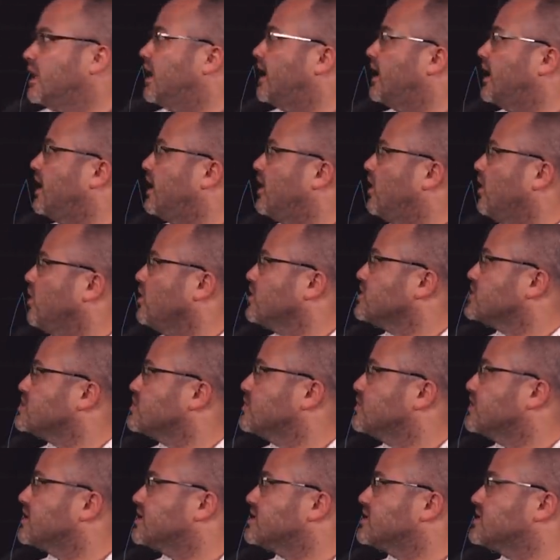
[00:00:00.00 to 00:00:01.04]

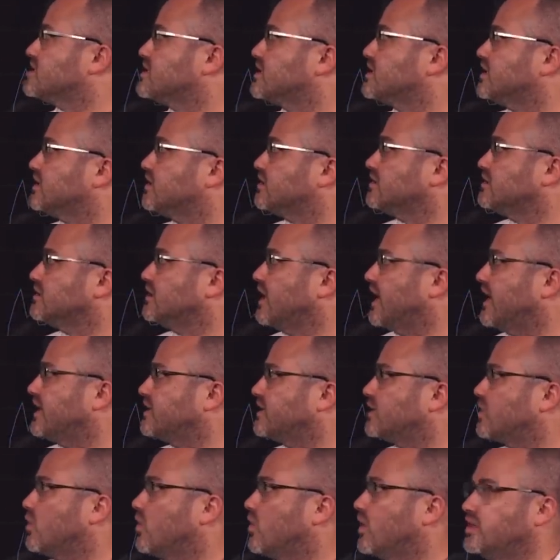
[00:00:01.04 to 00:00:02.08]
Also, we can see here
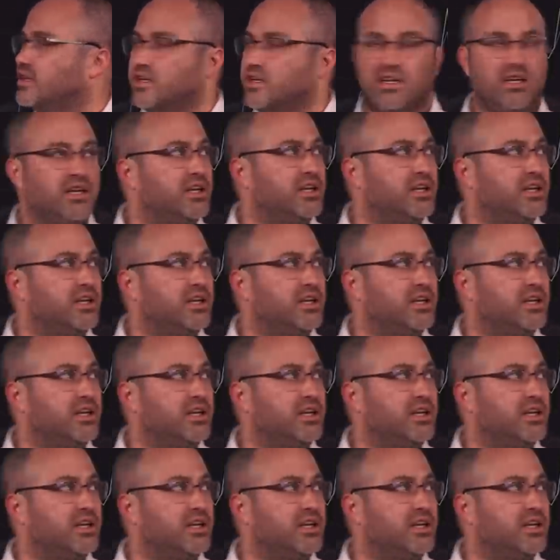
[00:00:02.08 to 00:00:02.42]
Litecoin and